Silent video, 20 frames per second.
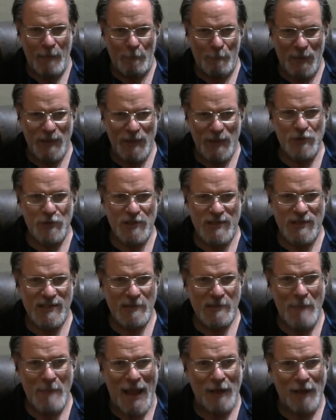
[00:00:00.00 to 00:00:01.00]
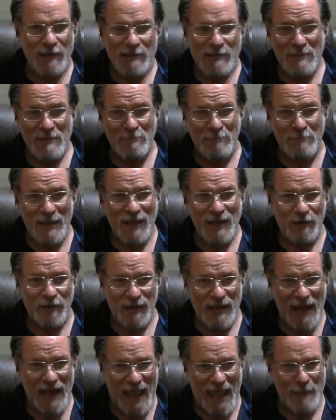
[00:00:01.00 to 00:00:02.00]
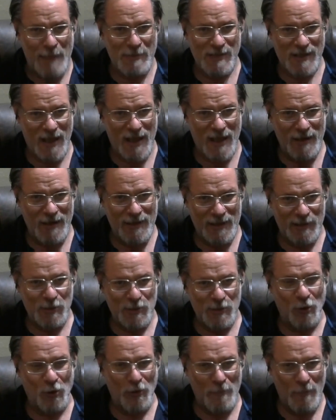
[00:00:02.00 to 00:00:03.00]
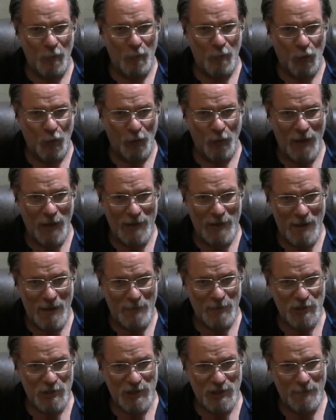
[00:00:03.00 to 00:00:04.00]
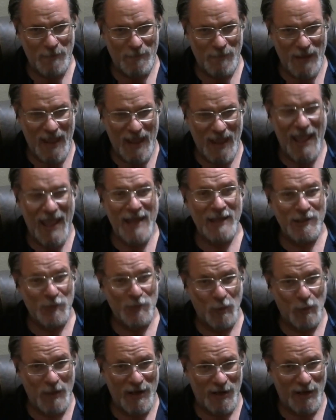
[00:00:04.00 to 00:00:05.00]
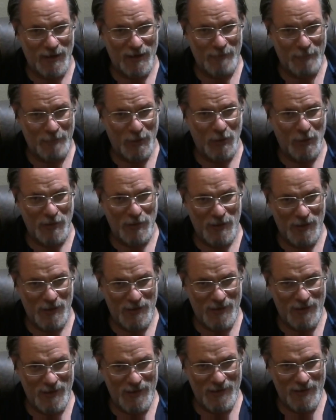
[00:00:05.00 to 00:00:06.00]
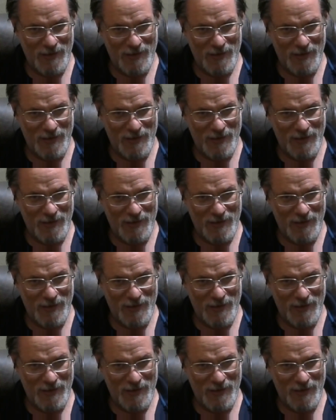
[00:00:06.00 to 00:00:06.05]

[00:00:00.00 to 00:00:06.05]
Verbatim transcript: Pinterest is about to be bigger than Amazon in total worldwide membership and Twitter, both. Oh,